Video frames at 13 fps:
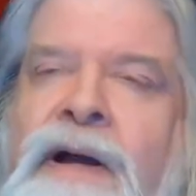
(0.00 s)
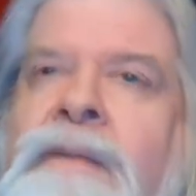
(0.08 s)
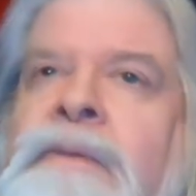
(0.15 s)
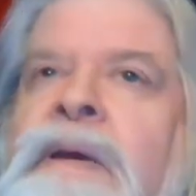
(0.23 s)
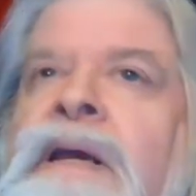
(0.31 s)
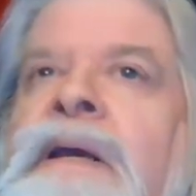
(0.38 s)

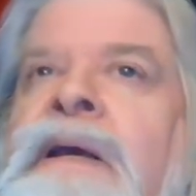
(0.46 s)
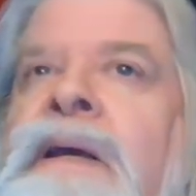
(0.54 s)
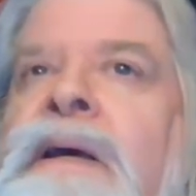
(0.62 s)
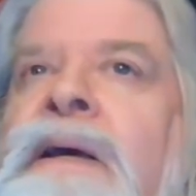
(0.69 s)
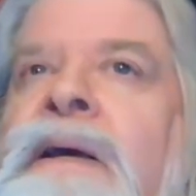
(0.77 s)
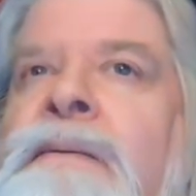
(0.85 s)
I may
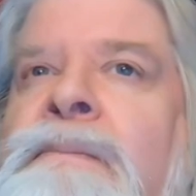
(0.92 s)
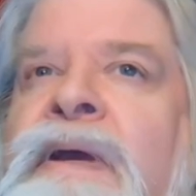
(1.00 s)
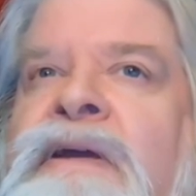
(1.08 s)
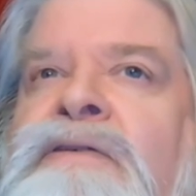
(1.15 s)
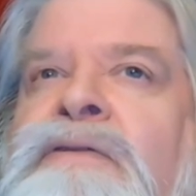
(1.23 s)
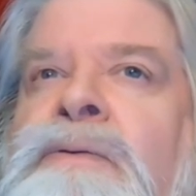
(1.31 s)

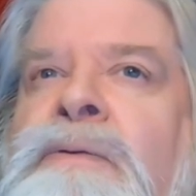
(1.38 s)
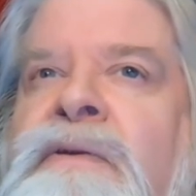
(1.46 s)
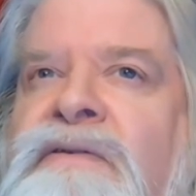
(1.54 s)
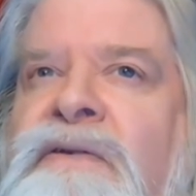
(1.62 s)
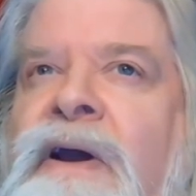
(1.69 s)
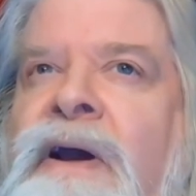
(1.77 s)
make sure
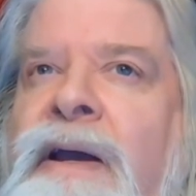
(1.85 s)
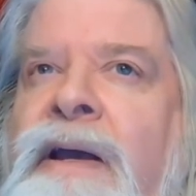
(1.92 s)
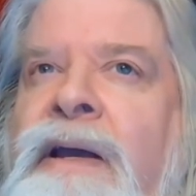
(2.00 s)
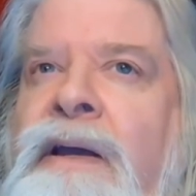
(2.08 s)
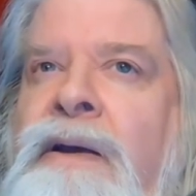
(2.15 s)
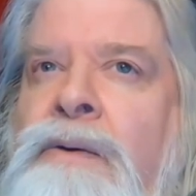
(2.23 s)
this
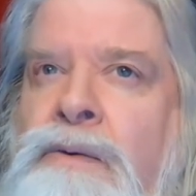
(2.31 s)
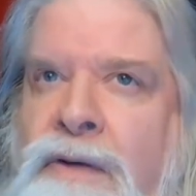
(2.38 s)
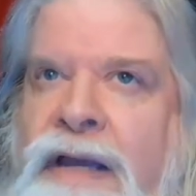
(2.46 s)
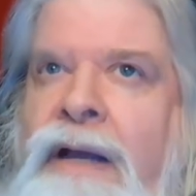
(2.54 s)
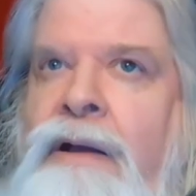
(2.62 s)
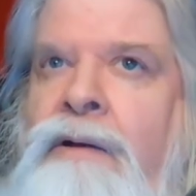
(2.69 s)
guy or
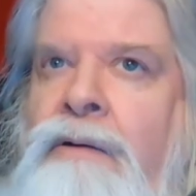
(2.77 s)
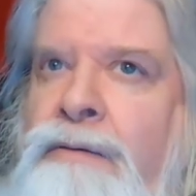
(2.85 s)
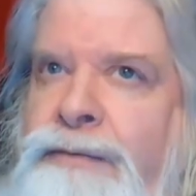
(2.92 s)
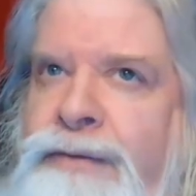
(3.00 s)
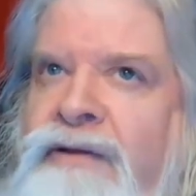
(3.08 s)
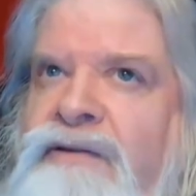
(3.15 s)
gal
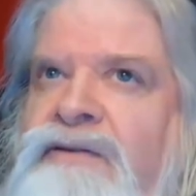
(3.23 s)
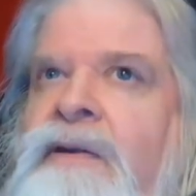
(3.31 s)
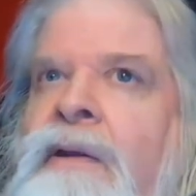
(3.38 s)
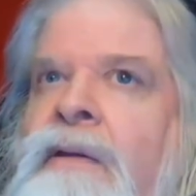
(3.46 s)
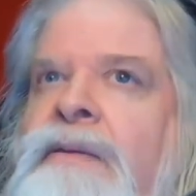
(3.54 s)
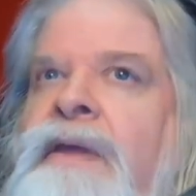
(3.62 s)

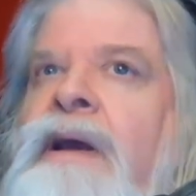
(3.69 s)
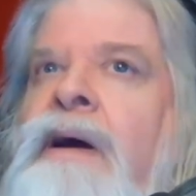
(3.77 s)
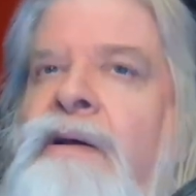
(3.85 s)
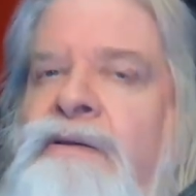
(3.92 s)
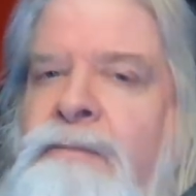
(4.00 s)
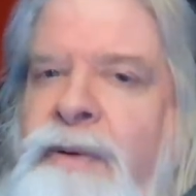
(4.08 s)
thinks they
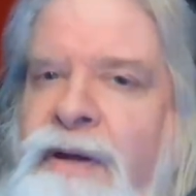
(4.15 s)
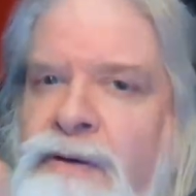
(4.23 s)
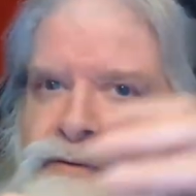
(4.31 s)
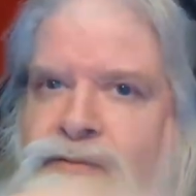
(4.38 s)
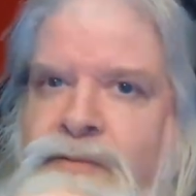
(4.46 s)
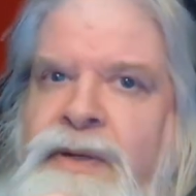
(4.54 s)
got the
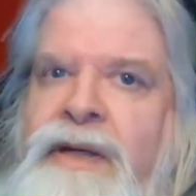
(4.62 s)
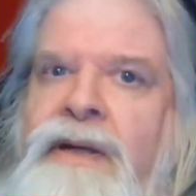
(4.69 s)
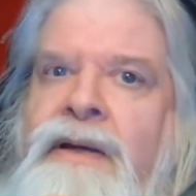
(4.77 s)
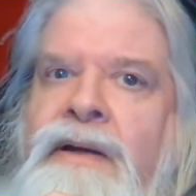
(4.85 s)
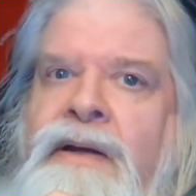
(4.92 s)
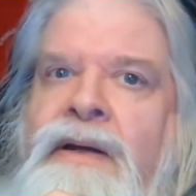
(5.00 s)
better of me.
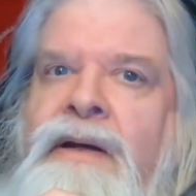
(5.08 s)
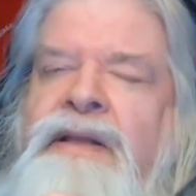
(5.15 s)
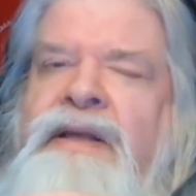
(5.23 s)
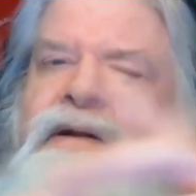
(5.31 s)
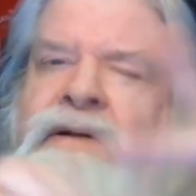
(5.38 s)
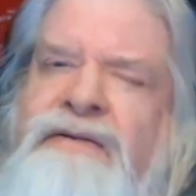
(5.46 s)

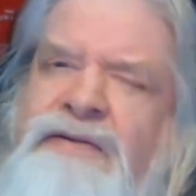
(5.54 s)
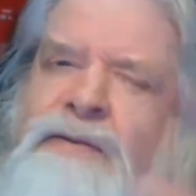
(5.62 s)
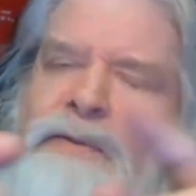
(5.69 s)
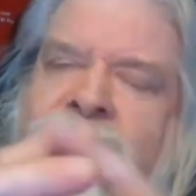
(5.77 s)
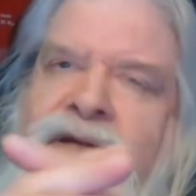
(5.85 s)
And then I'll see what